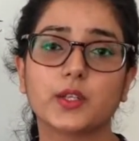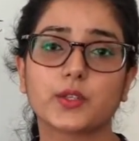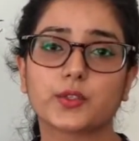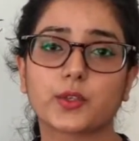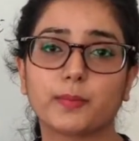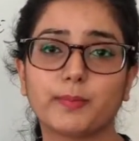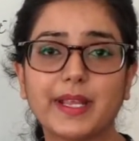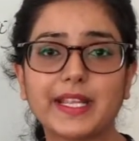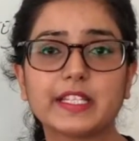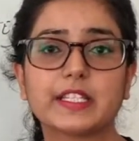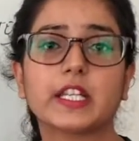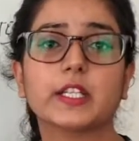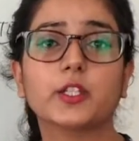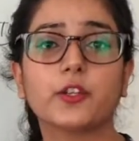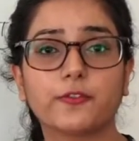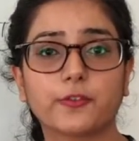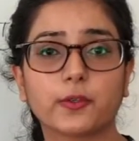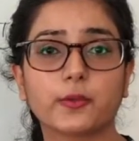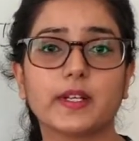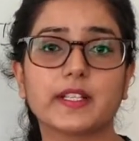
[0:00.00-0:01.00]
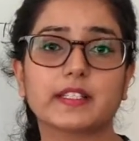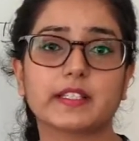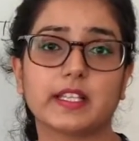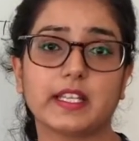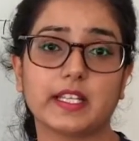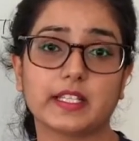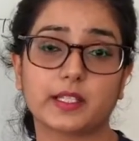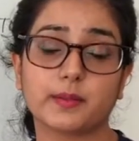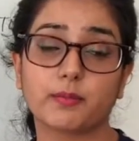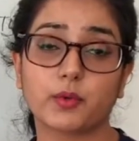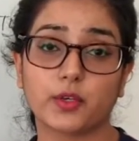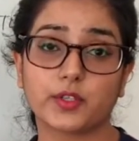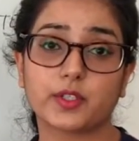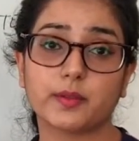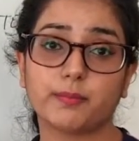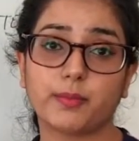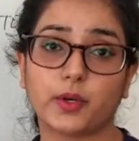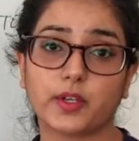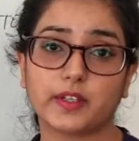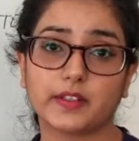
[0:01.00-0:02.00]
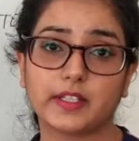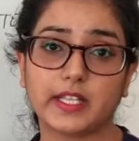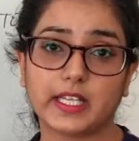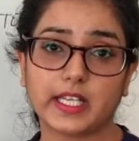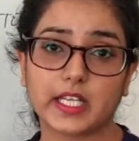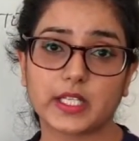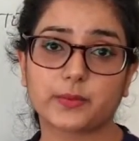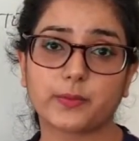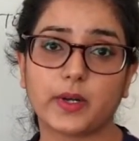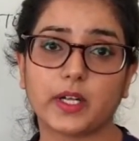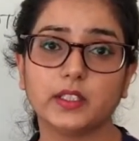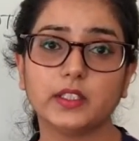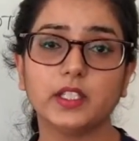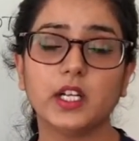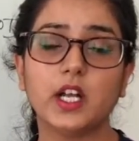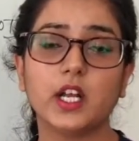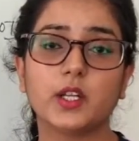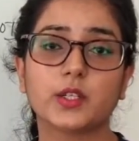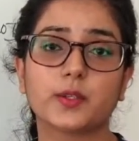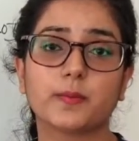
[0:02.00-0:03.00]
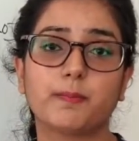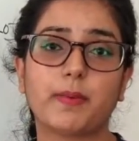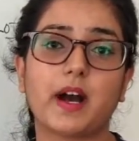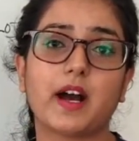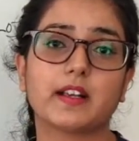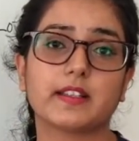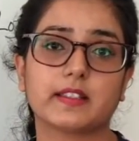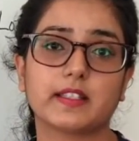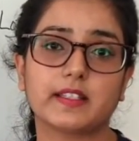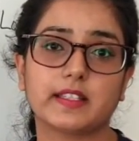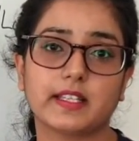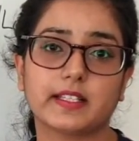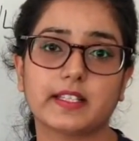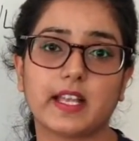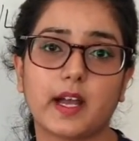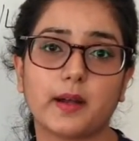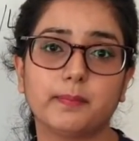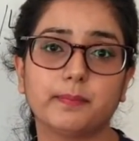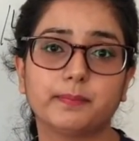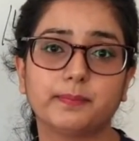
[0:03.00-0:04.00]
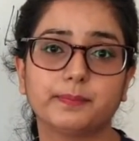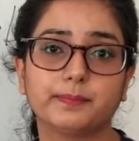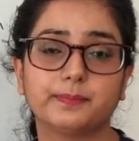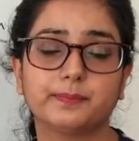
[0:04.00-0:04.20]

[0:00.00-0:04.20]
So maintain your fluency is the most important thing as well to pass this exam.